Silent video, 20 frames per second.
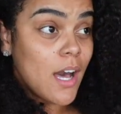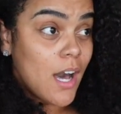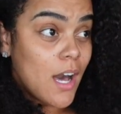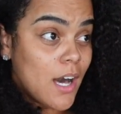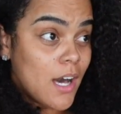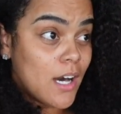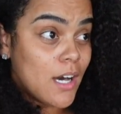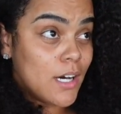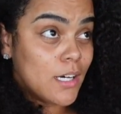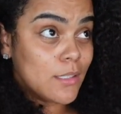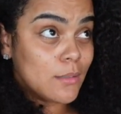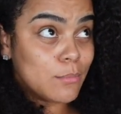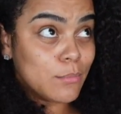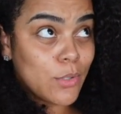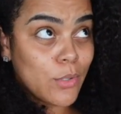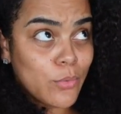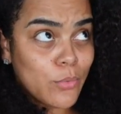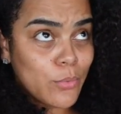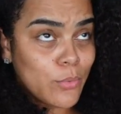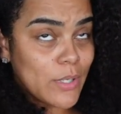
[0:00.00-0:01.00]
um
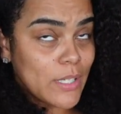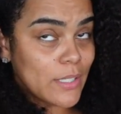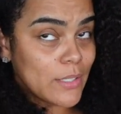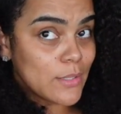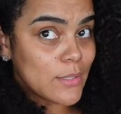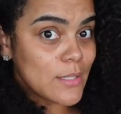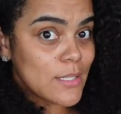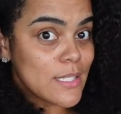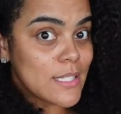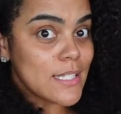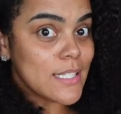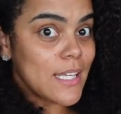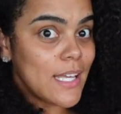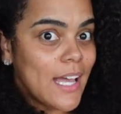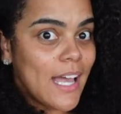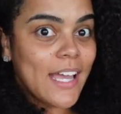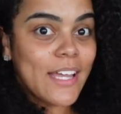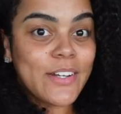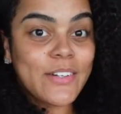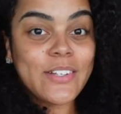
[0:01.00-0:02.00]
what else
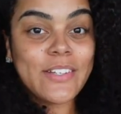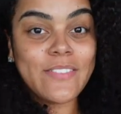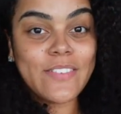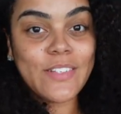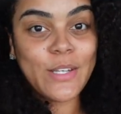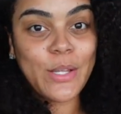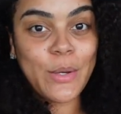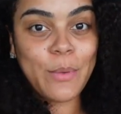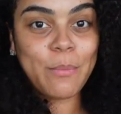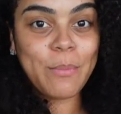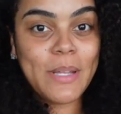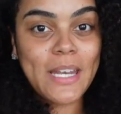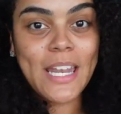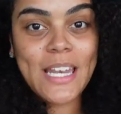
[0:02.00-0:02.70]
I don't even know. But